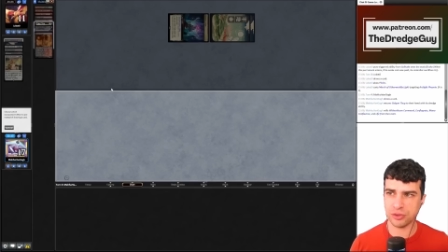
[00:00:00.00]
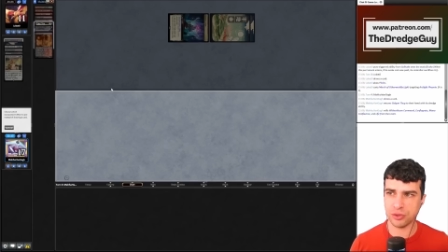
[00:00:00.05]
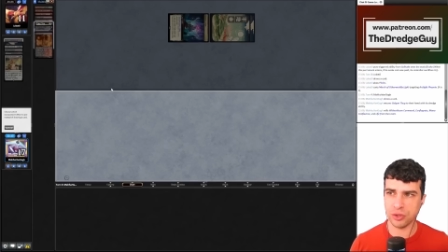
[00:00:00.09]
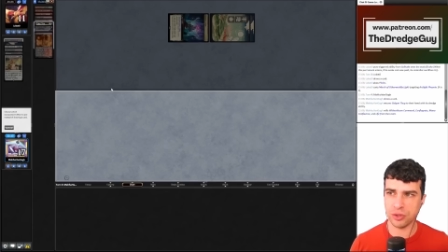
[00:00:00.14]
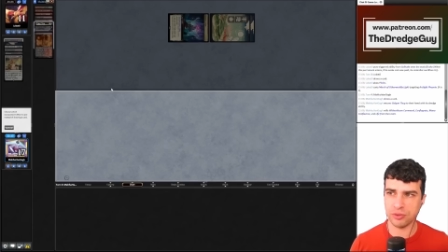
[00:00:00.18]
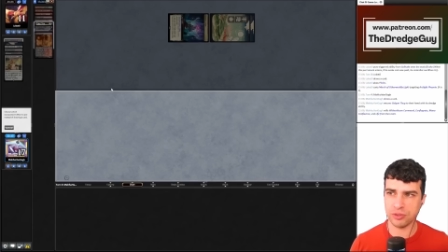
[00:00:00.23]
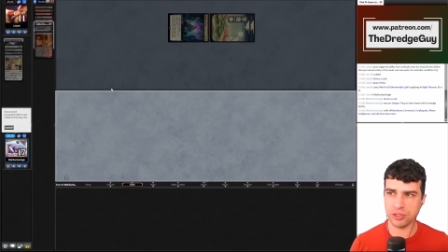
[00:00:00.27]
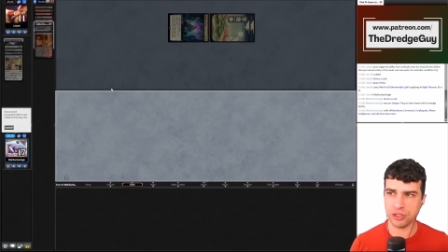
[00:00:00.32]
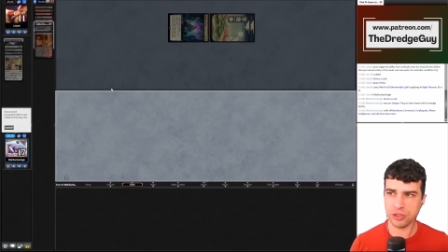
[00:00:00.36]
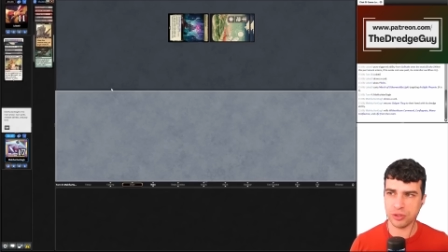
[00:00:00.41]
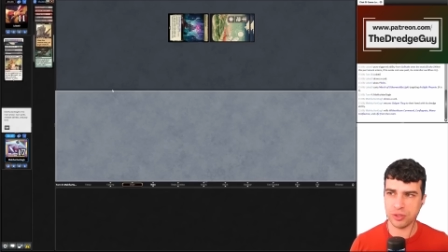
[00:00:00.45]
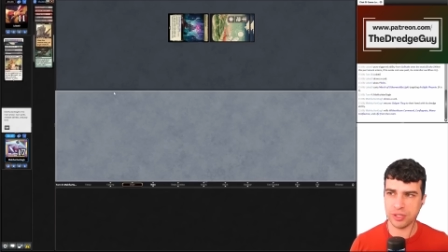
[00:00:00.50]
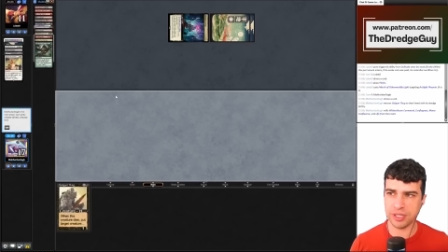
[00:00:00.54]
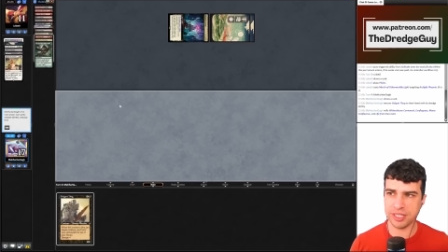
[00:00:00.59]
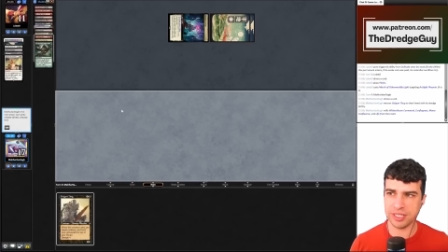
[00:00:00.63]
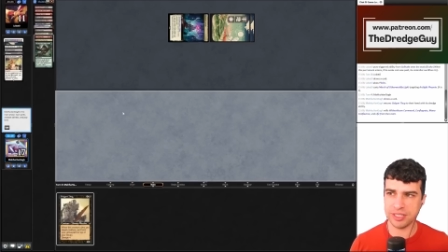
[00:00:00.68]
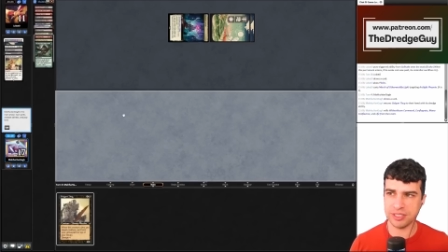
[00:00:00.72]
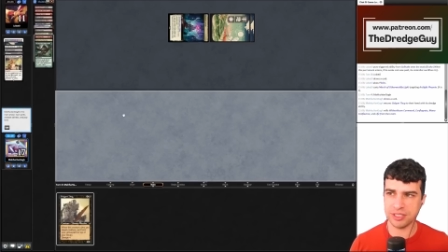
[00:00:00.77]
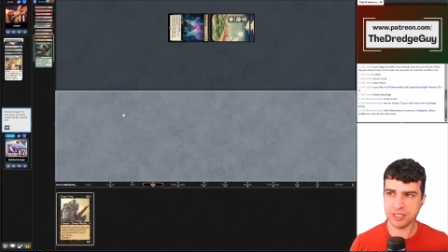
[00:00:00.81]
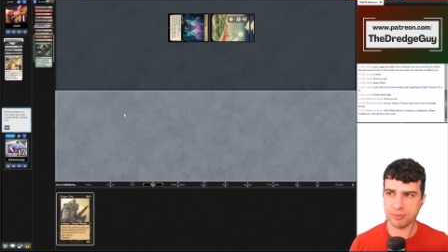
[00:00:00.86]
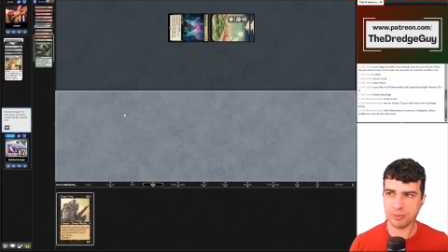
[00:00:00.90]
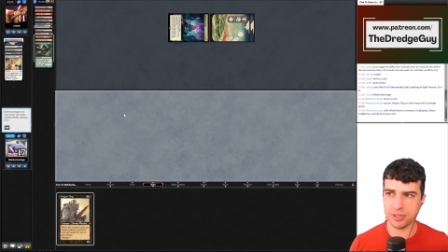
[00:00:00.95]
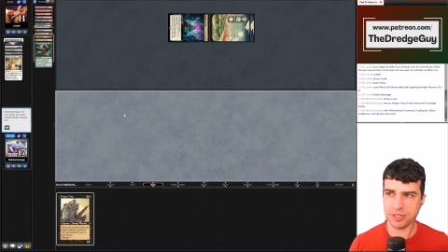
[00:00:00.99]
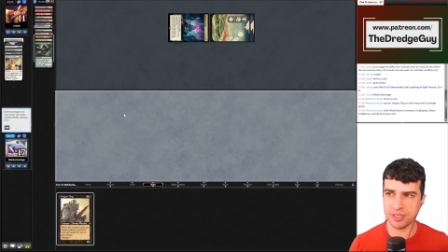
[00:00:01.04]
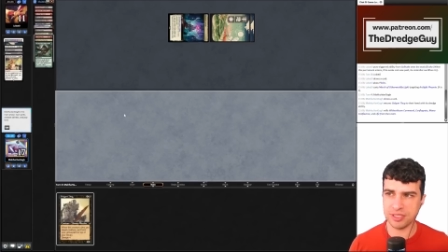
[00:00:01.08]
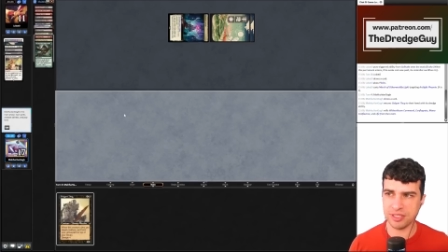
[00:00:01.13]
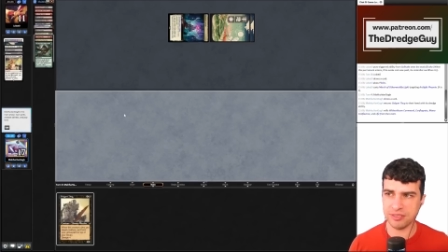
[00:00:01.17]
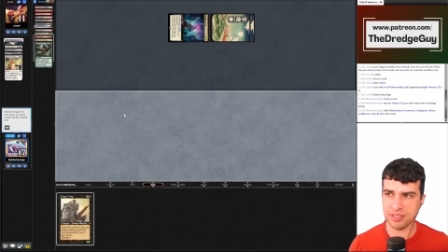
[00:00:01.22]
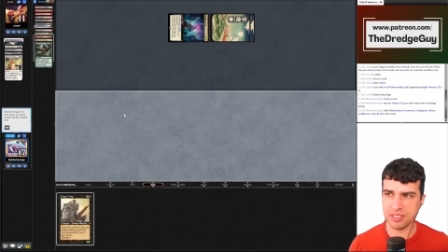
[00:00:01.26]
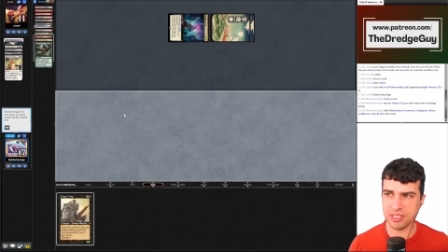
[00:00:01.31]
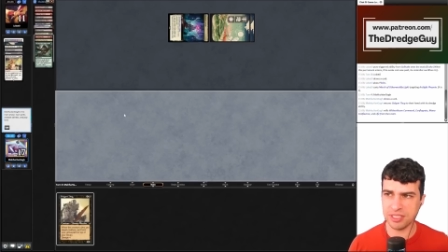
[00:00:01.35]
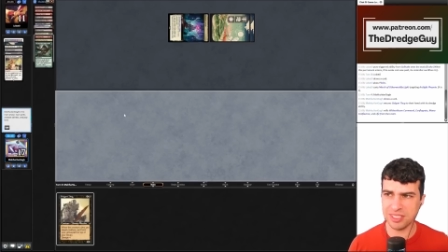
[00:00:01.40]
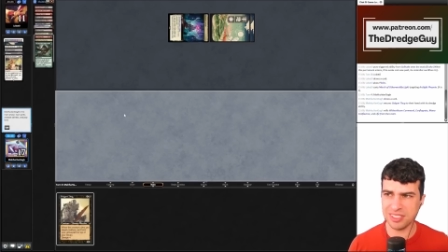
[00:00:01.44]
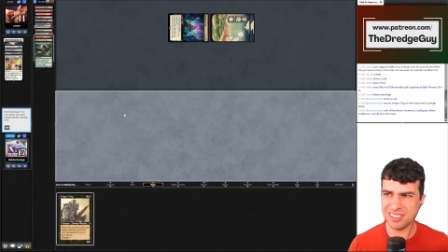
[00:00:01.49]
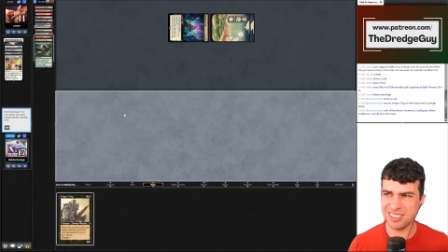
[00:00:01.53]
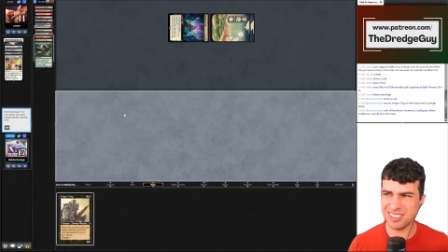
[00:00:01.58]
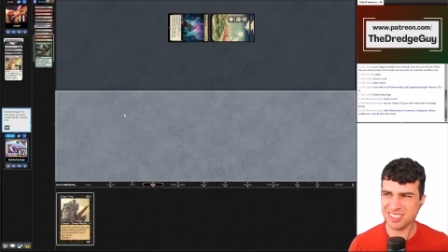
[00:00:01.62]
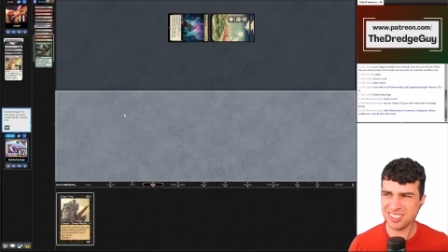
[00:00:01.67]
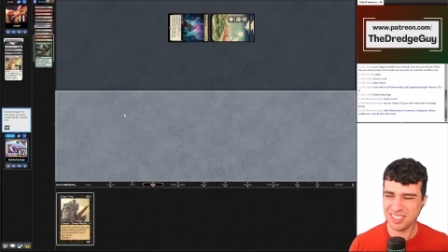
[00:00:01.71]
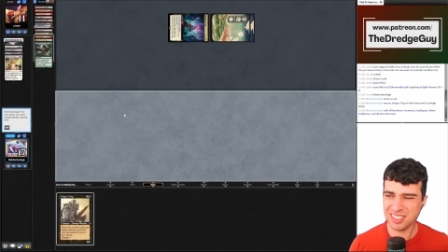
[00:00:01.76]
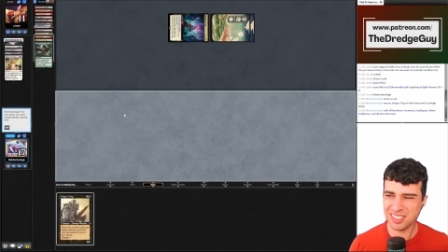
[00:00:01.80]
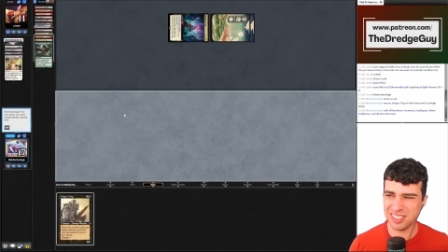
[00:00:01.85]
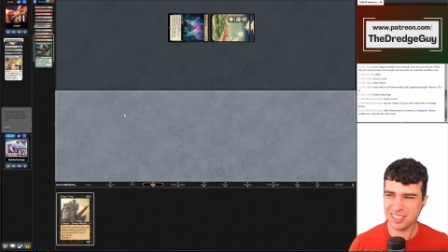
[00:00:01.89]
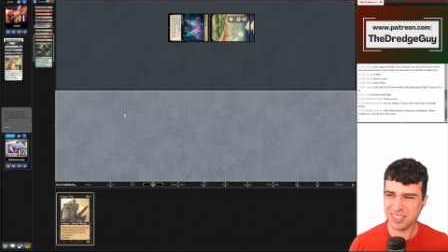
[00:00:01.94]
drawing 2 lands plus Lava
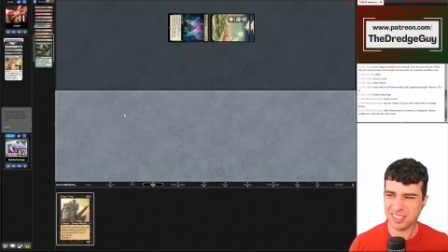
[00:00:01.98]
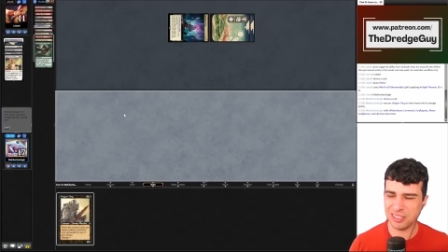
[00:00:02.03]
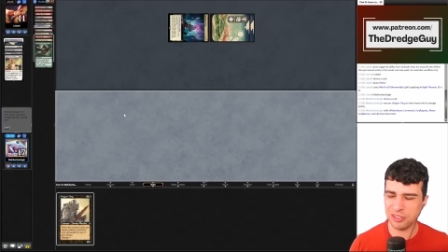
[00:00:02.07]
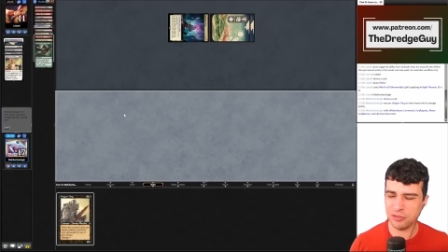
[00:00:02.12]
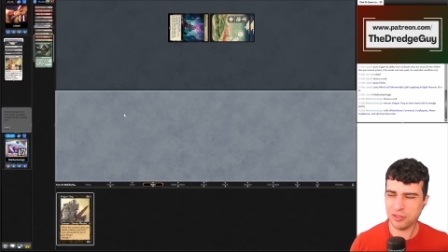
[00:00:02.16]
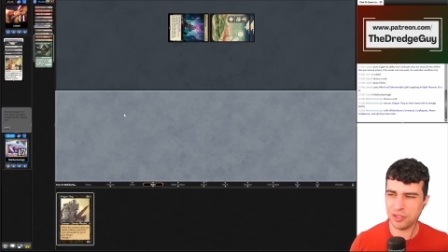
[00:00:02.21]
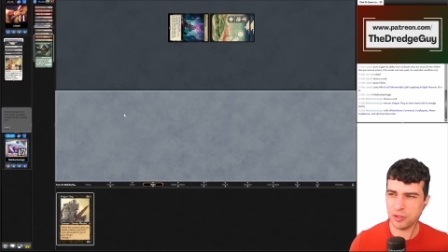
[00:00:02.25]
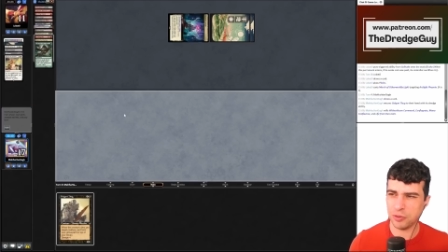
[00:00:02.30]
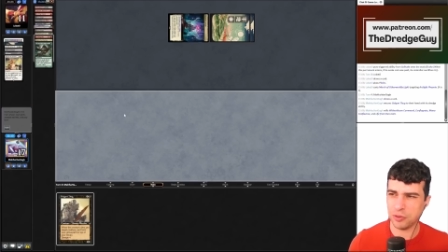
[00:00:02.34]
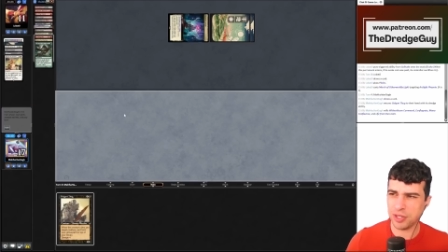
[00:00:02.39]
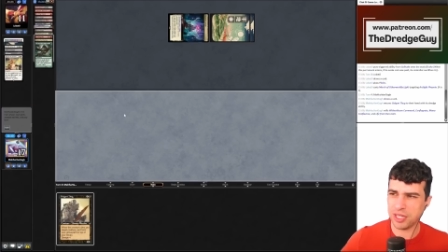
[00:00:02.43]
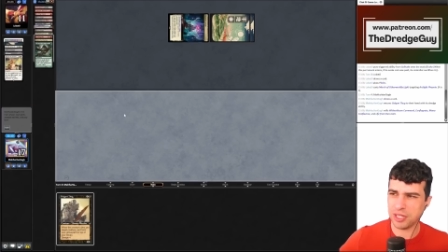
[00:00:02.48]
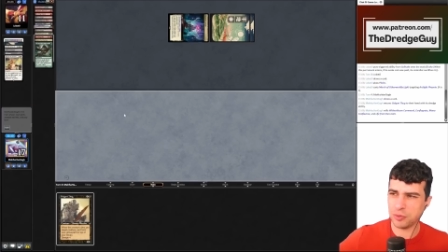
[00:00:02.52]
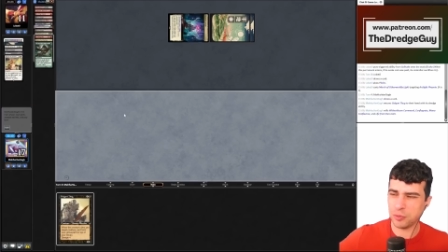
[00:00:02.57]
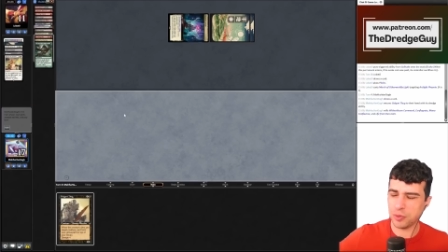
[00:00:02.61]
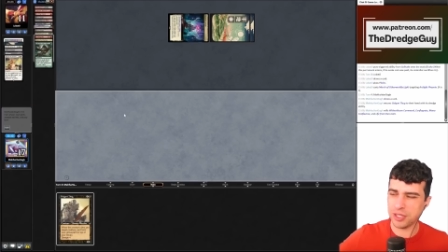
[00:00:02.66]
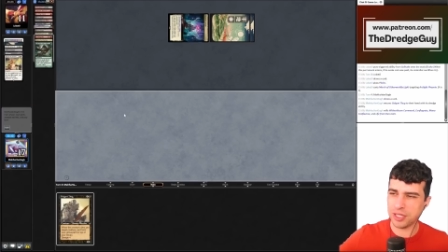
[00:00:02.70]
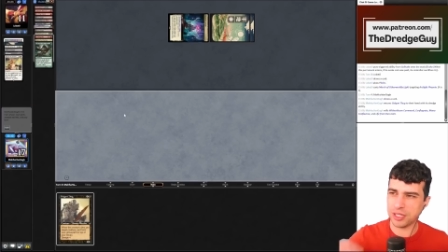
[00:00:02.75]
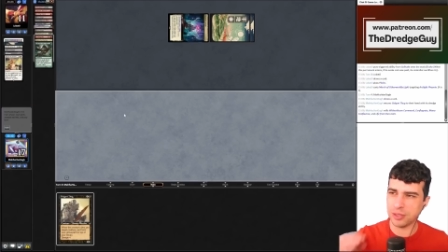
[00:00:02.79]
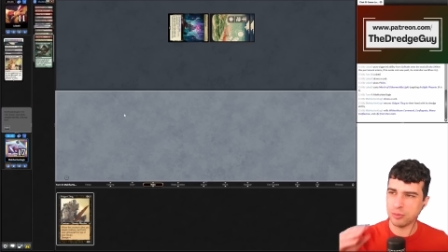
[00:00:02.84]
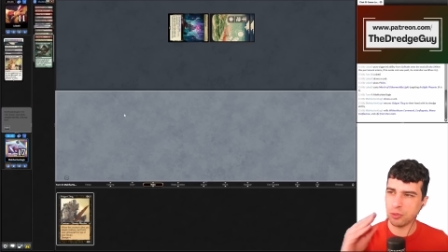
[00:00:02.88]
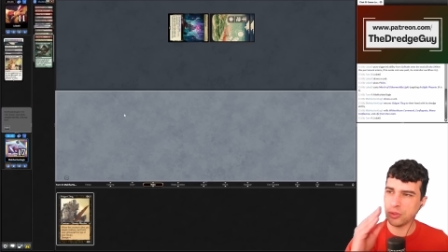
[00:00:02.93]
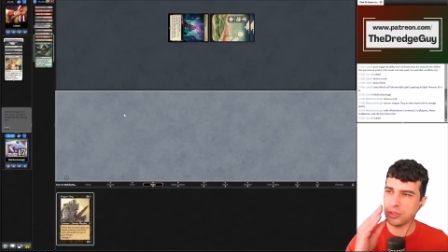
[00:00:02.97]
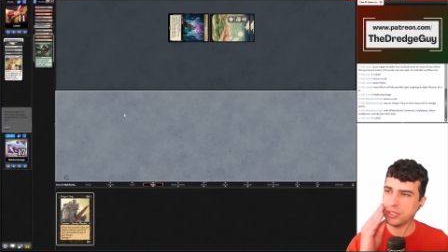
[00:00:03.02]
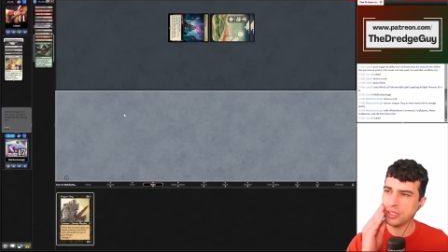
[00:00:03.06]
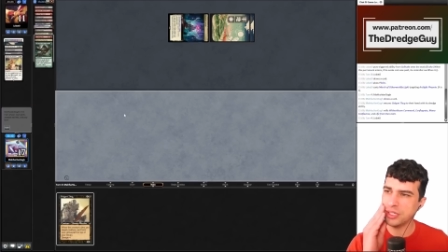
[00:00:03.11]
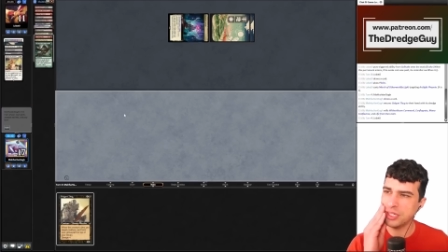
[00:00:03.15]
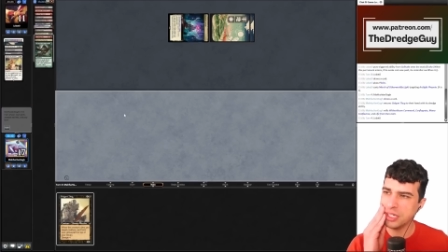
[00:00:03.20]
Darts. I don't think we can win anymore.